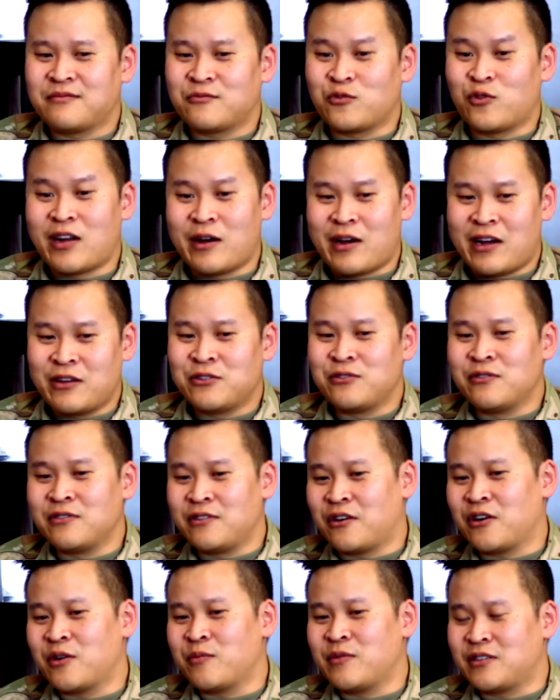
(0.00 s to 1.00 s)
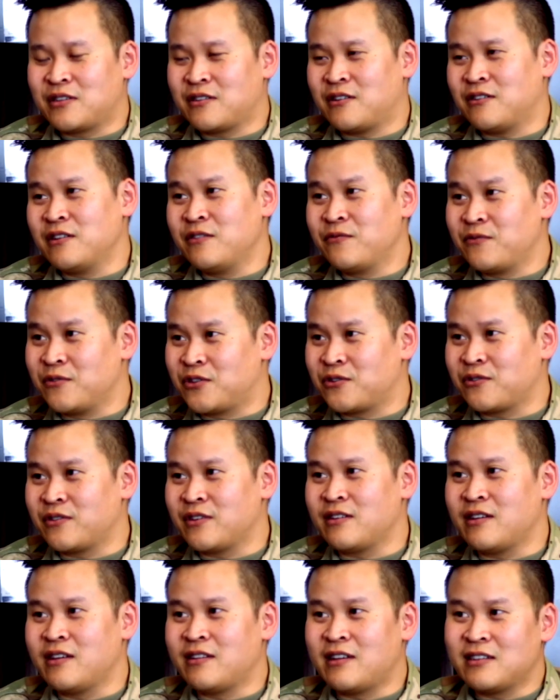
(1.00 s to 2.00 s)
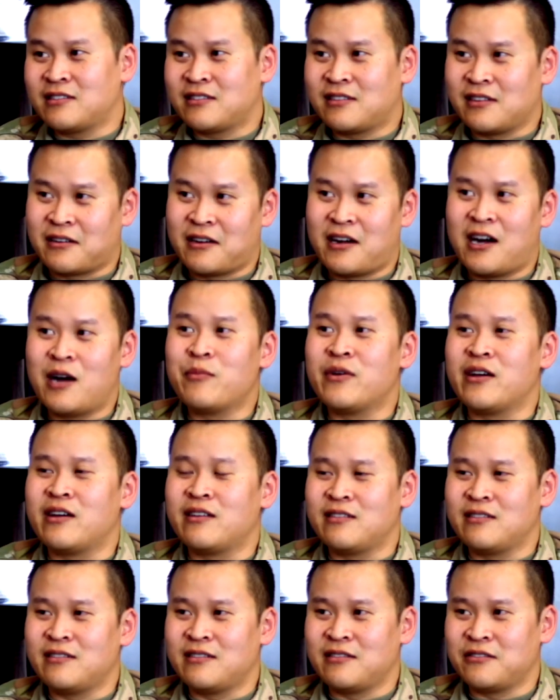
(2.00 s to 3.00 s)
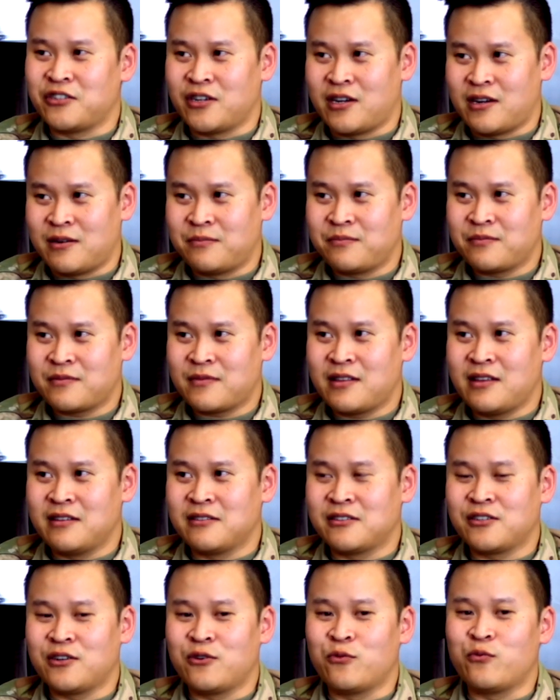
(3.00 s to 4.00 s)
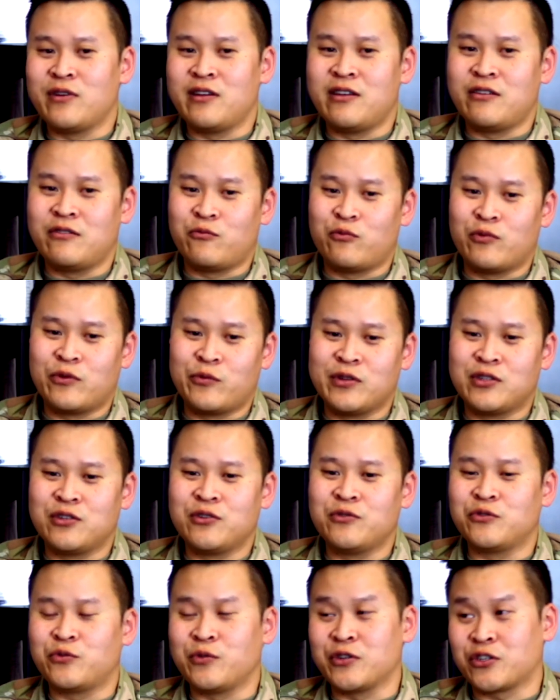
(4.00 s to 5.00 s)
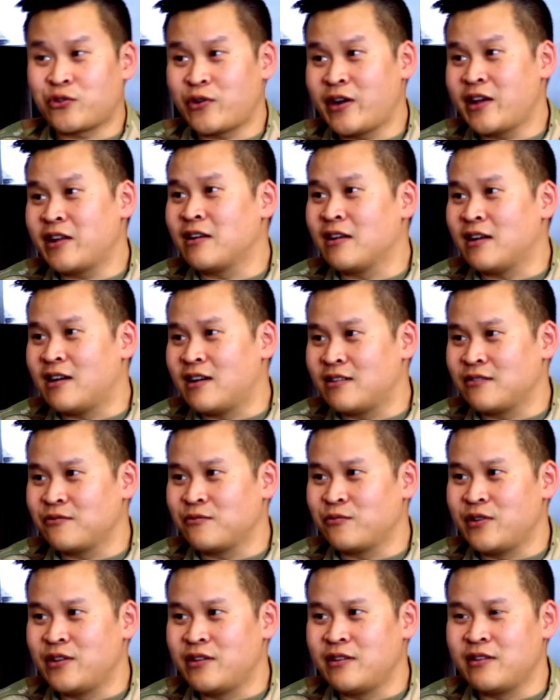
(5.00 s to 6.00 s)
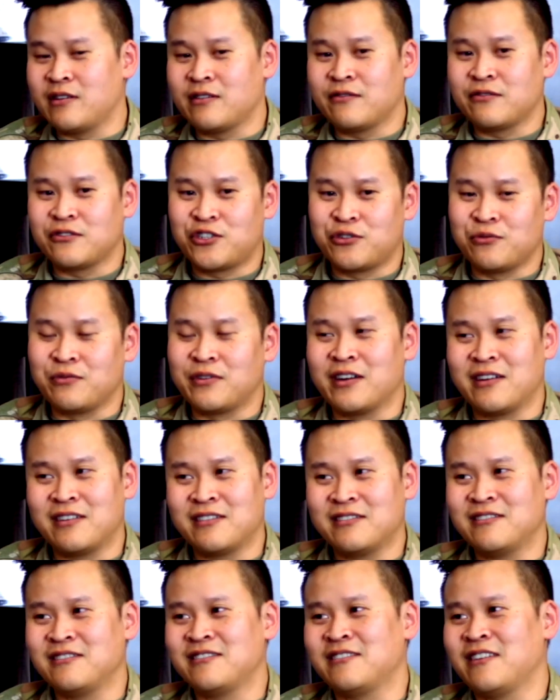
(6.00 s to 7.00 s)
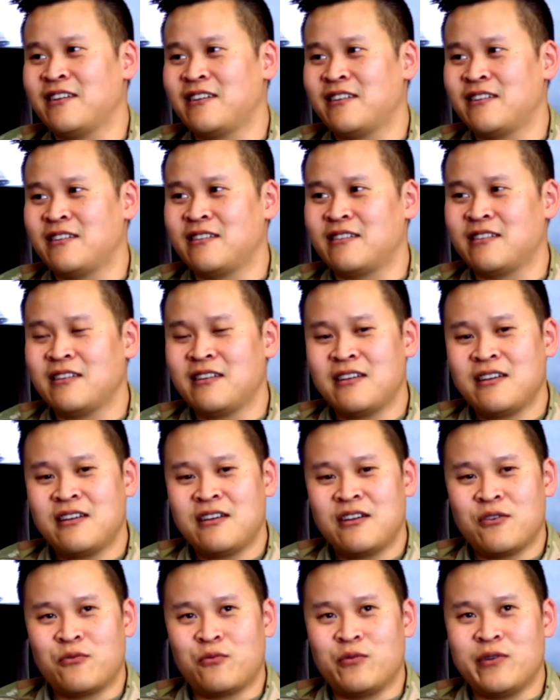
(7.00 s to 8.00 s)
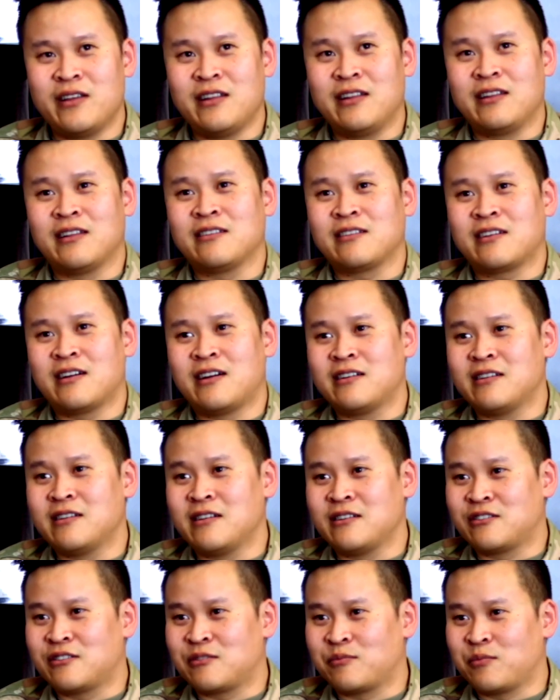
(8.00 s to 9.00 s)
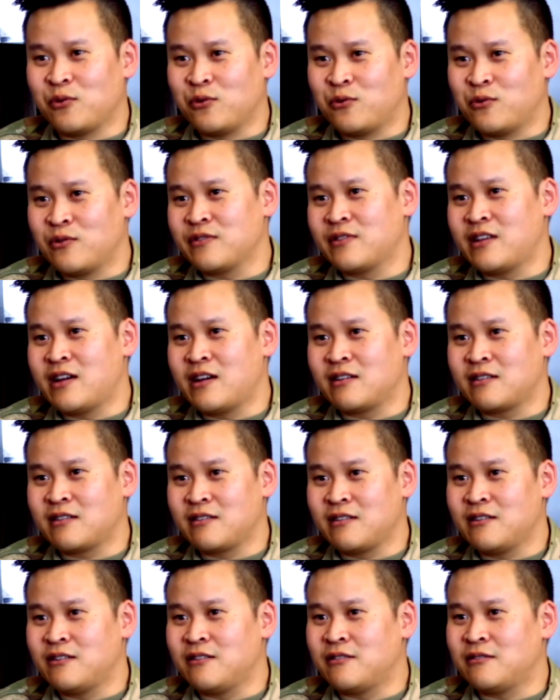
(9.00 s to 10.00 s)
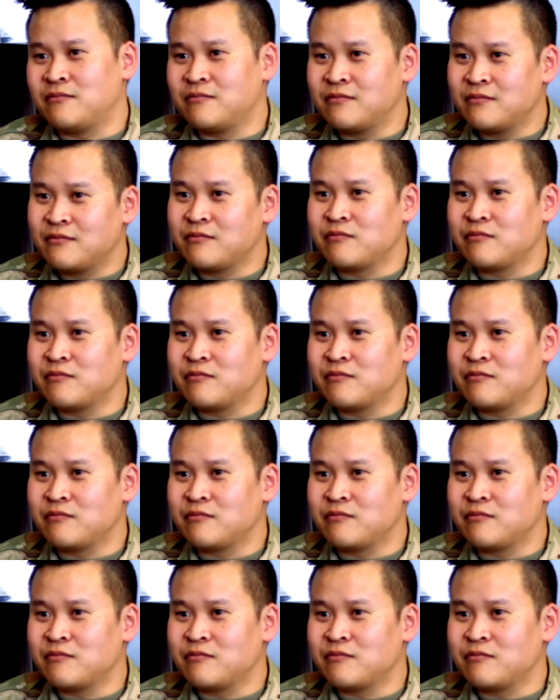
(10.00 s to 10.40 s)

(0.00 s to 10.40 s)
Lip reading: what I do in the army is called infantry, and that's a combat job. And so what we do is we train a lot. We shoot guns, and we kind of explore that, you know,